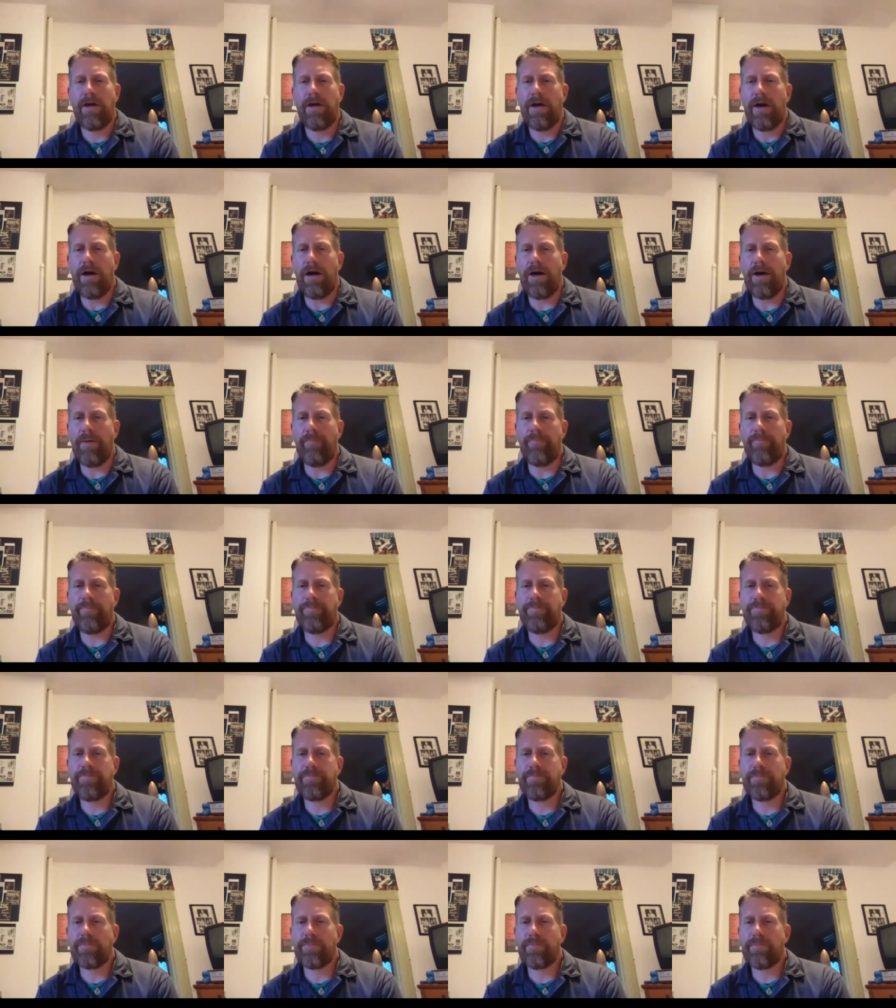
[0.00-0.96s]
Um,
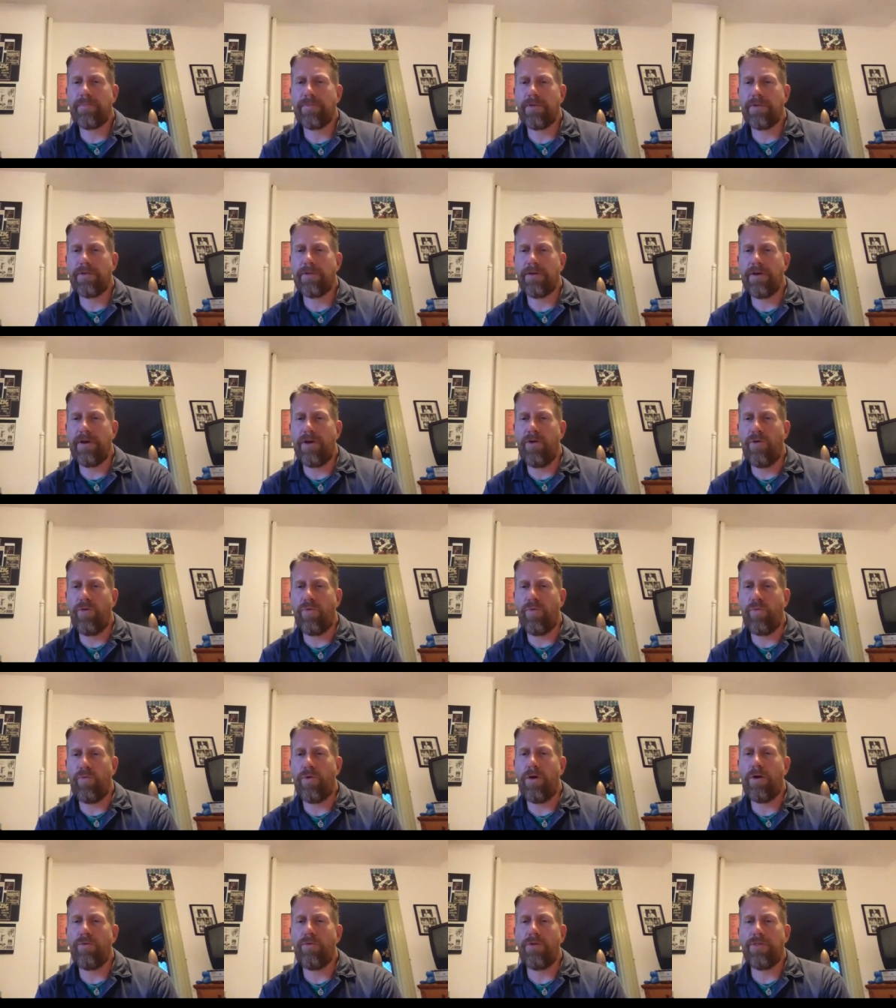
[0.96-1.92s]

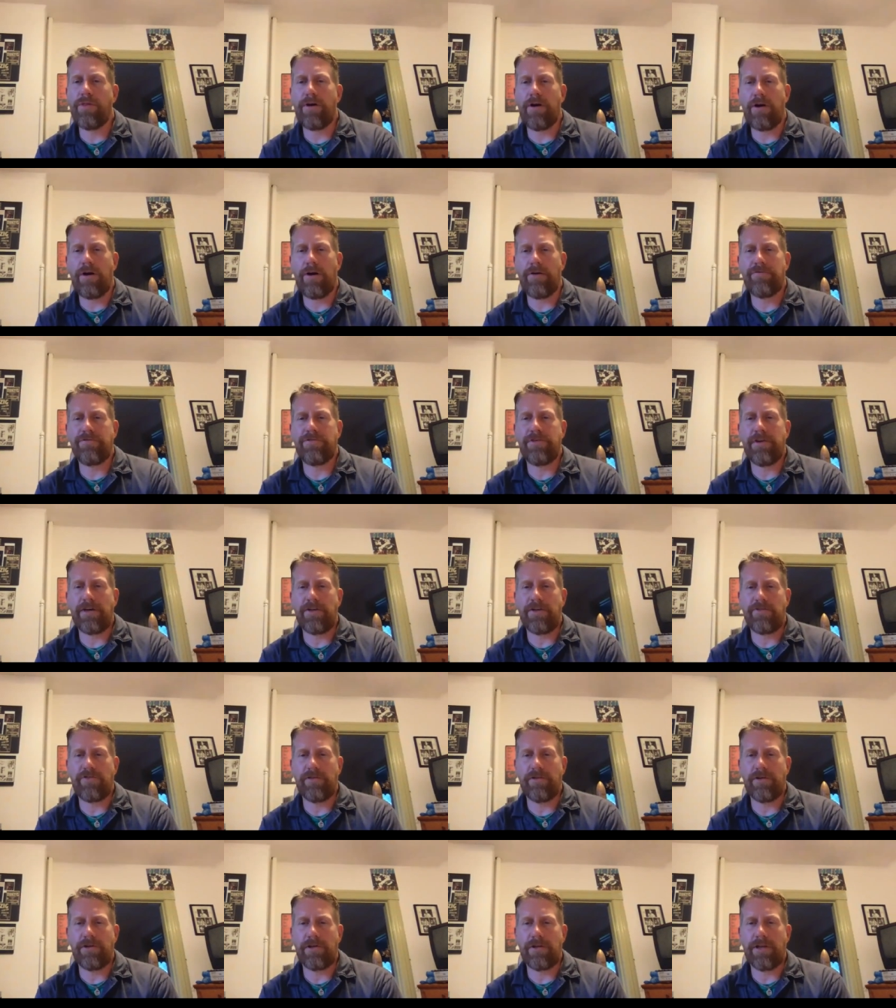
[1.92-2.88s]
what will the off
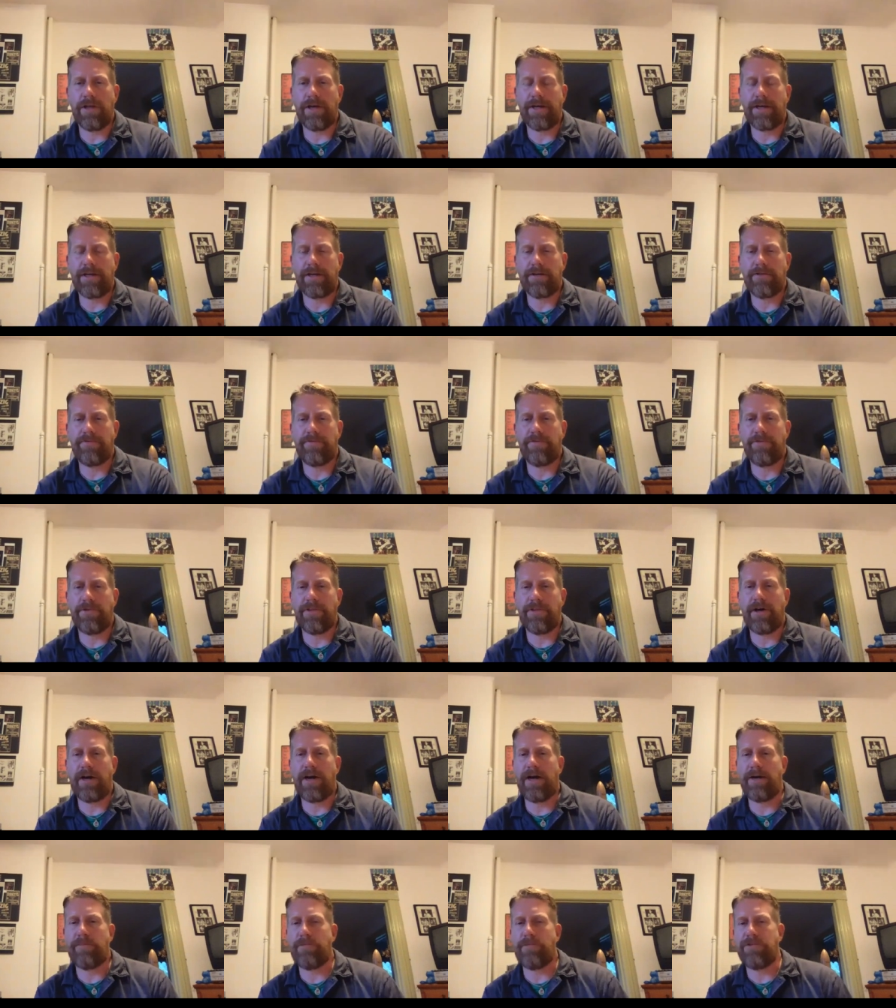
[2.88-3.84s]
days look like for the
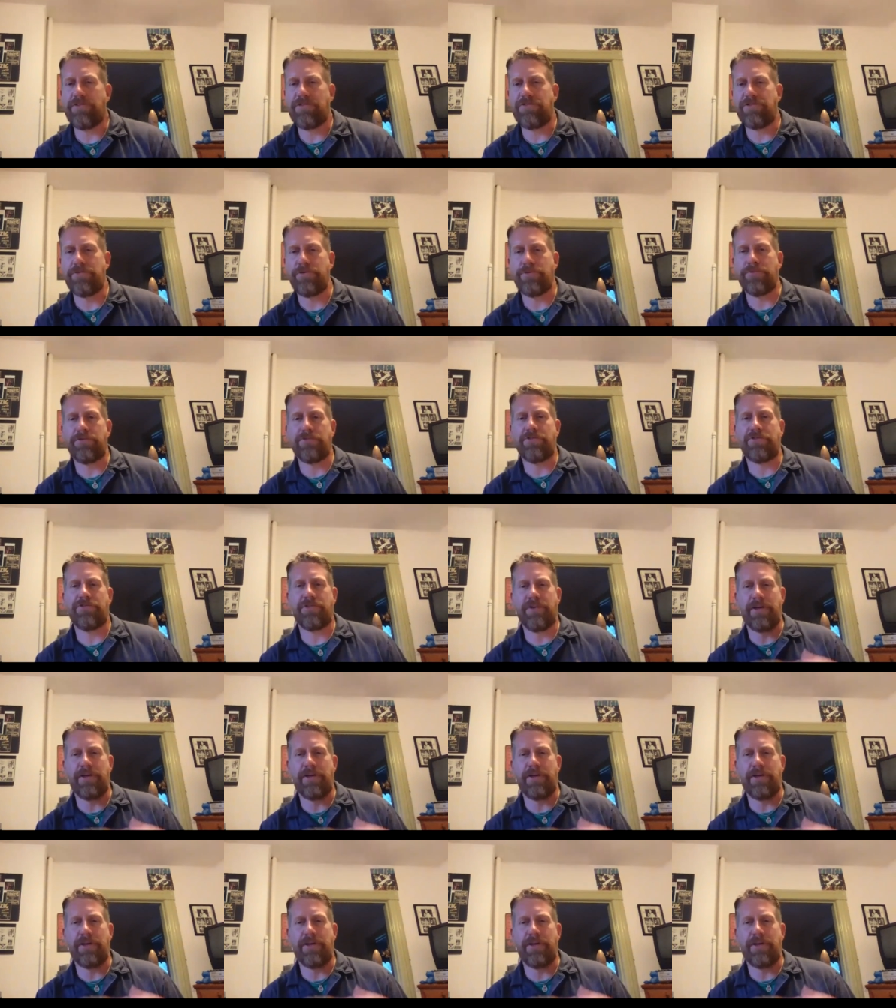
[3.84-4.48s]
hybrid students?